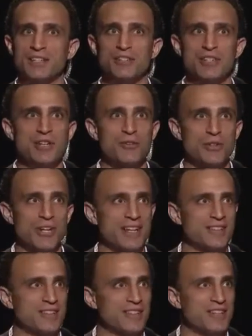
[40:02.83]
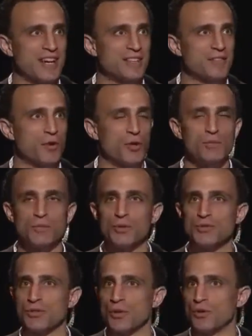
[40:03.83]
is secret at the voting
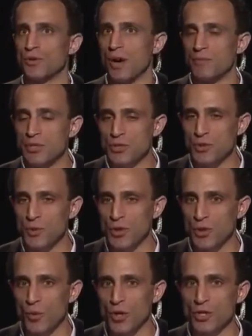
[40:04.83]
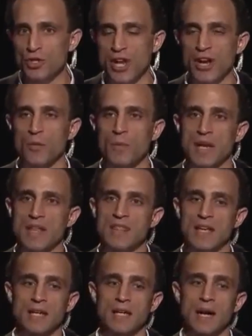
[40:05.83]
booth, so up to you whether you want to share. But I
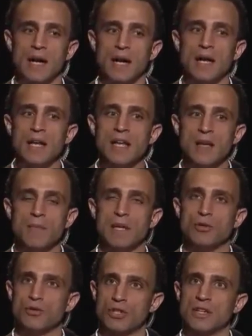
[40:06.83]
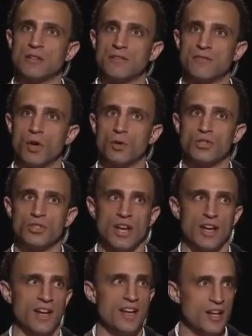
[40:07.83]
think it'd be interesting to folks.
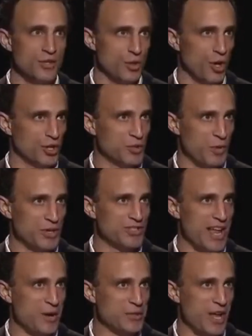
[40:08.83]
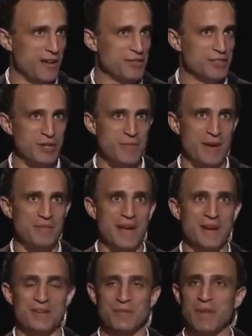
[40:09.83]
You all expressed doubts, obviously, about
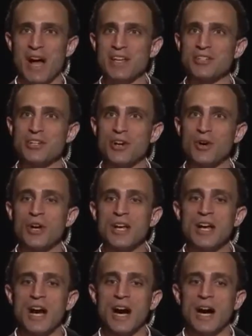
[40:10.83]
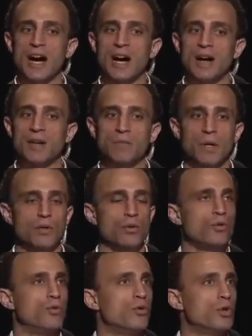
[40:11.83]
Mayor de Blasio. But
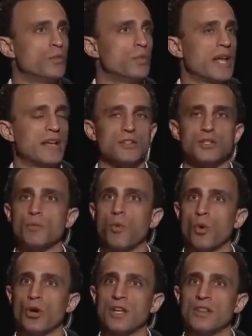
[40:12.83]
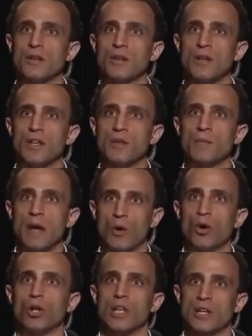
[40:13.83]
who do you plan to support in the
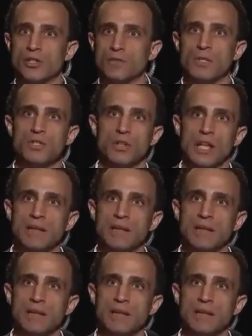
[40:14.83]
mayoral election, Mr.